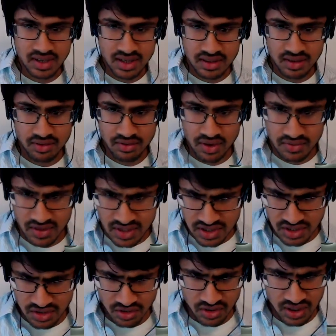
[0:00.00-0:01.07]
I think Ravi
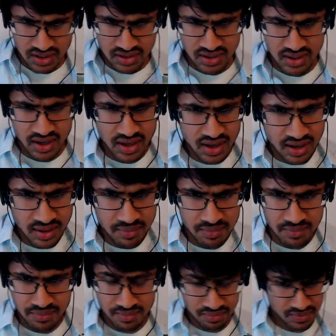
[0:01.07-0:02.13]
just joined
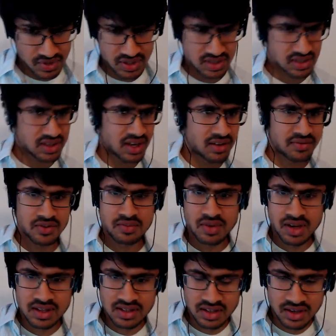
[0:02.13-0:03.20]
just a few
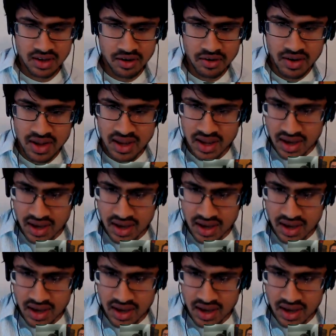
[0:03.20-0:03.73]
minutes ago.